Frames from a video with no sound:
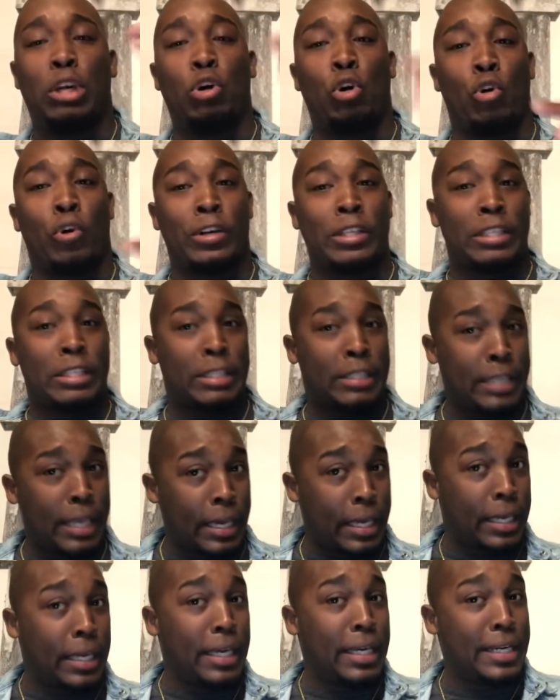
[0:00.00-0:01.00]
or
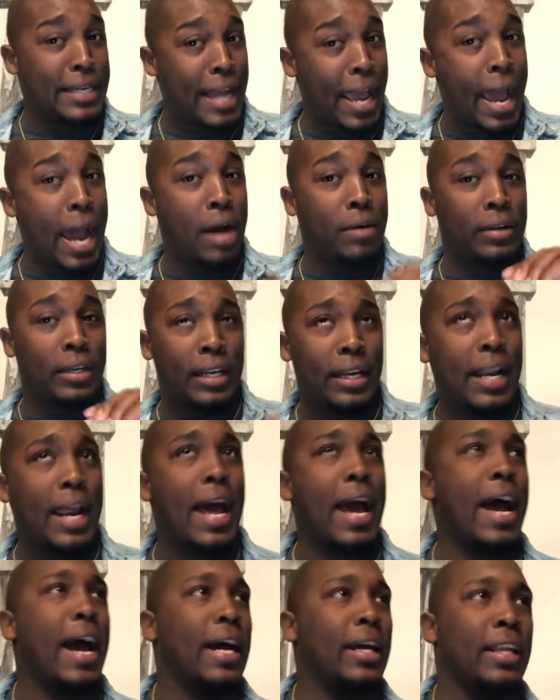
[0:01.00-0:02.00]
sticky down the
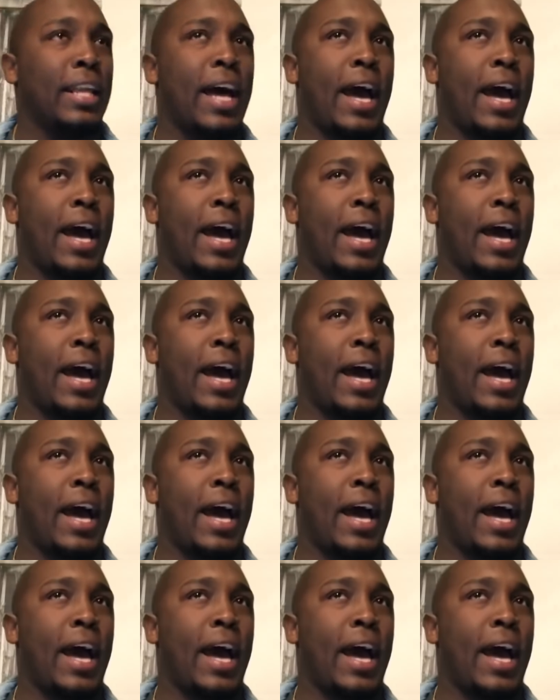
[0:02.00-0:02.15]
line.